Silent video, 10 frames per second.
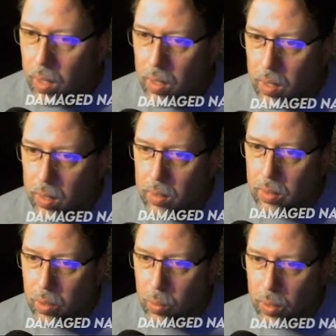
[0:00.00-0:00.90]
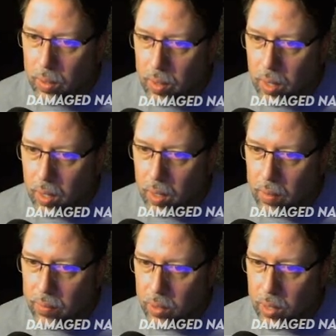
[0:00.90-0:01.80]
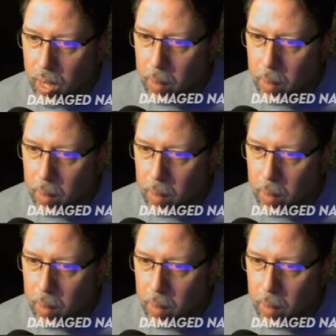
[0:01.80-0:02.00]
So with Field Op